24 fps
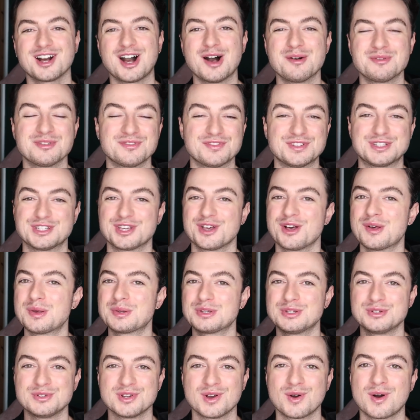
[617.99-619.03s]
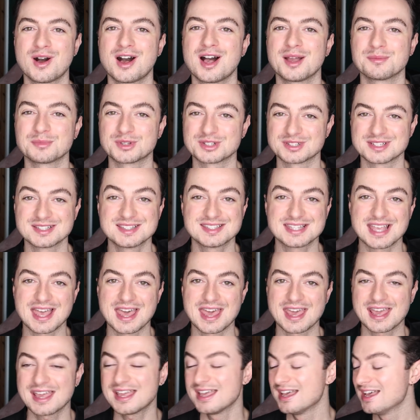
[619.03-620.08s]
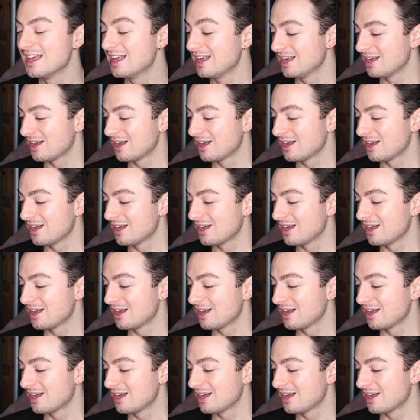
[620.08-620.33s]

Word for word: carpet video, you know what I'm gonna say.